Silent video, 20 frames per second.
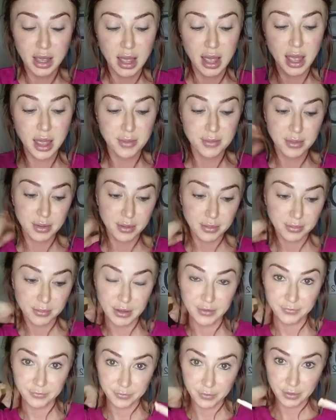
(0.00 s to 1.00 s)

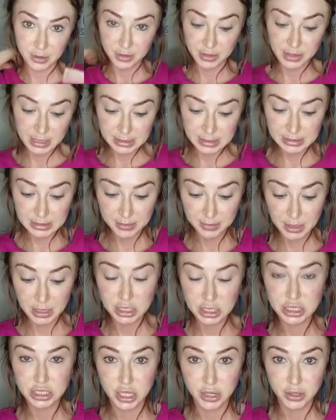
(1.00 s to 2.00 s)
But for this, I'm
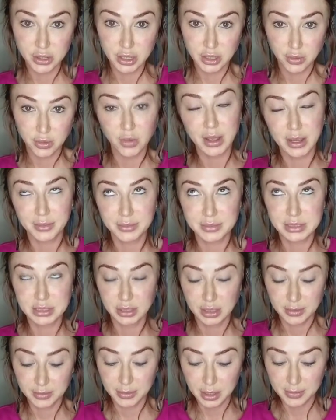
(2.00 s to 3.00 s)
gonna show you, well, I am
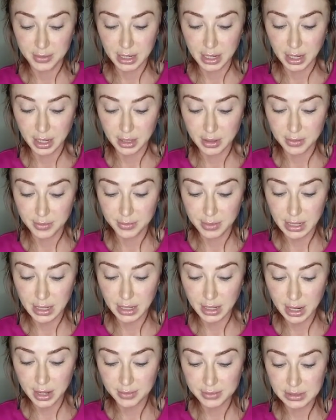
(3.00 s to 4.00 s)
still gonna put it on my hand,
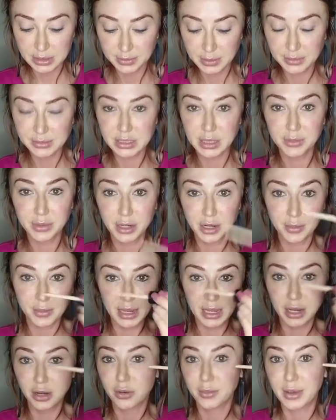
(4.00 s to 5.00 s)
but sometimes I'll put it on
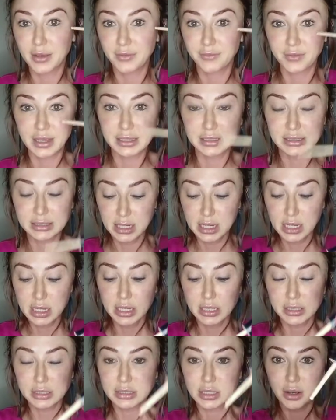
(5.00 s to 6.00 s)
my hand or my face.
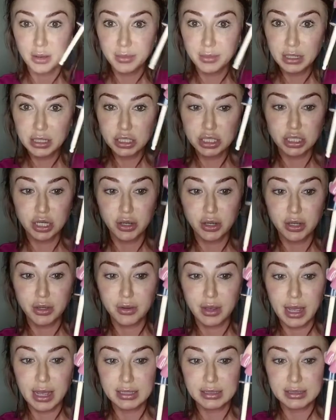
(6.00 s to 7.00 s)
So I'm gonna show
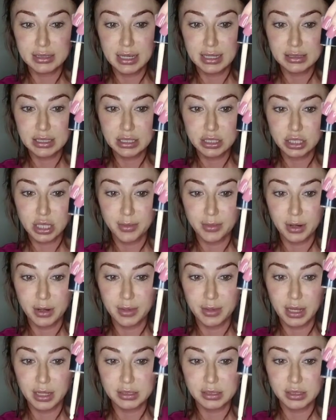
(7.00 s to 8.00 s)
you guys as I drop it
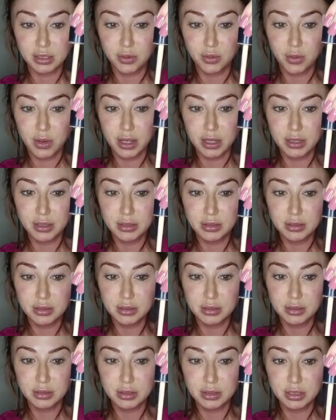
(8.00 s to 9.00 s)
on my hand. So 1,
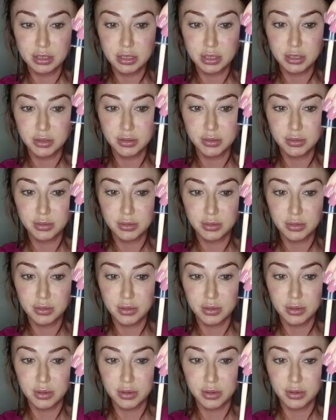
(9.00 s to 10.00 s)
2,
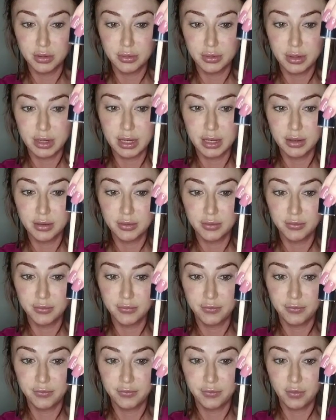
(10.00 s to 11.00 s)
3,
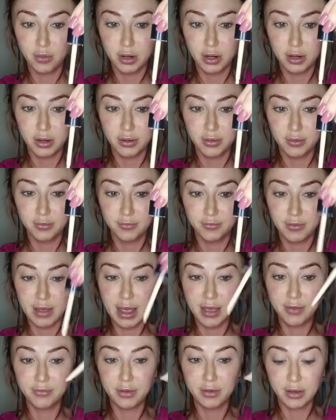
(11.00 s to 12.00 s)
4,
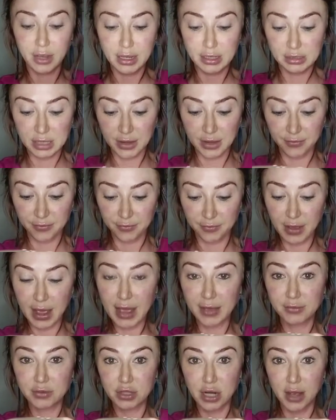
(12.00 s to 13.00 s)
5. Okay, so I have
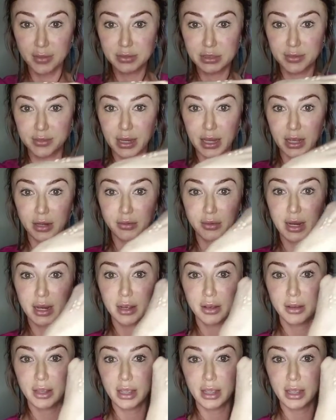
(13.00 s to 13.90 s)
5 drops on my hand, right?